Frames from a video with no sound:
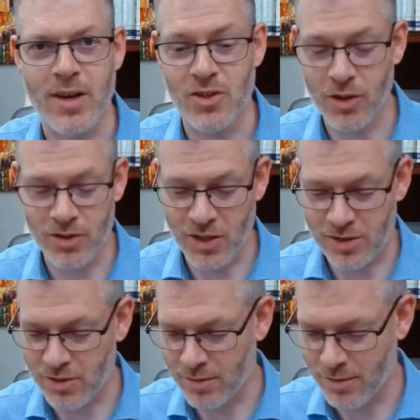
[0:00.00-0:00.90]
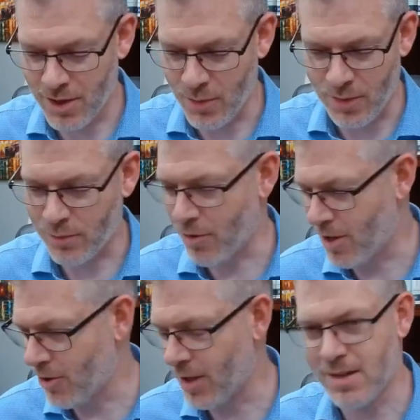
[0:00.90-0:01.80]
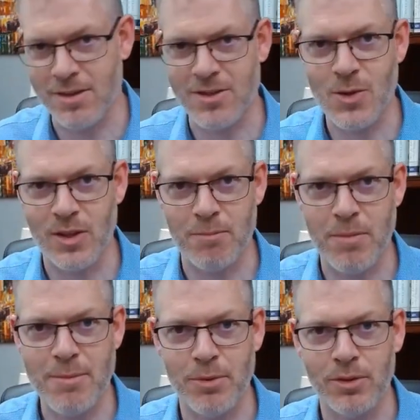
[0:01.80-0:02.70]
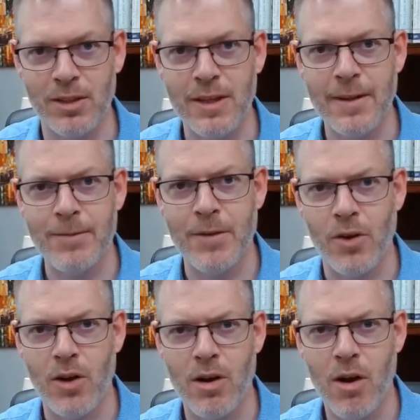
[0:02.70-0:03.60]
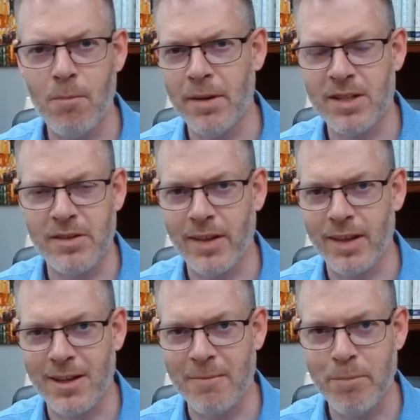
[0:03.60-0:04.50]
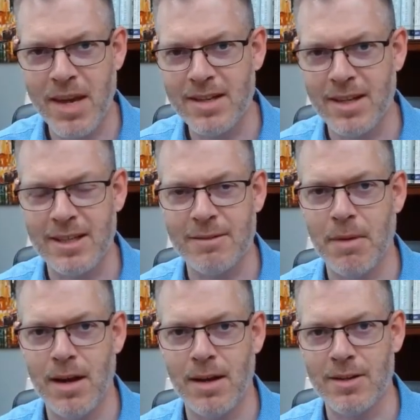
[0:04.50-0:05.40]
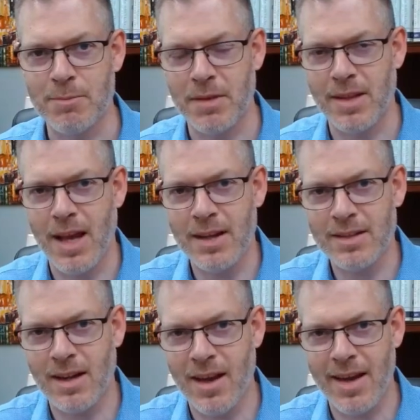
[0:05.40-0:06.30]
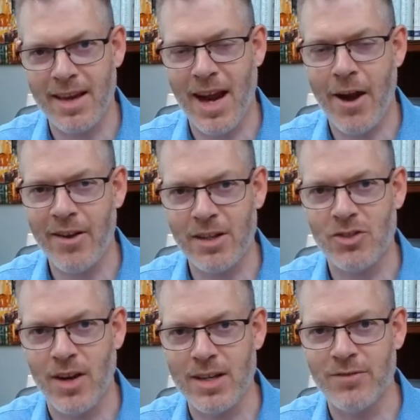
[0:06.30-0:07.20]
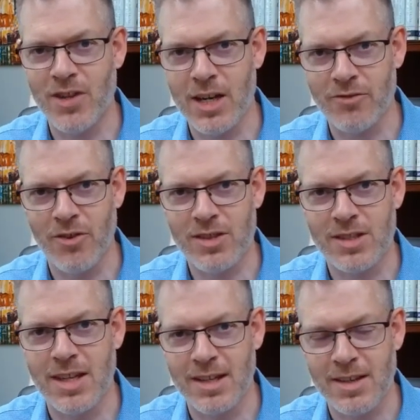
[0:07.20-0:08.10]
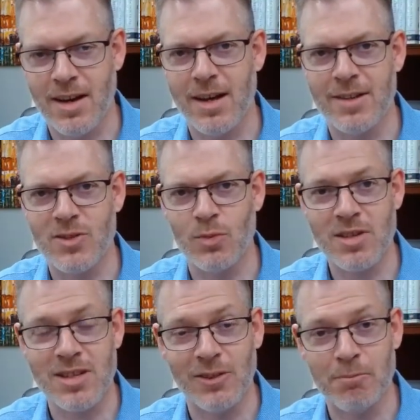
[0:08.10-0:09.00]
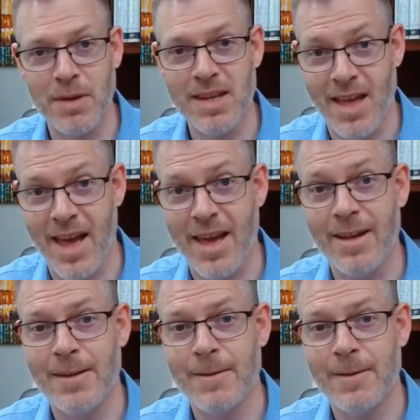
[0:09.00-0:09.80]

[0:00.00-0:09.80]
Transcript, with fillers: it's not just you and three cookies and two other people. You've got a whole bunch of other competing demands, but the underlying character trait of generosity and kindness will still be there.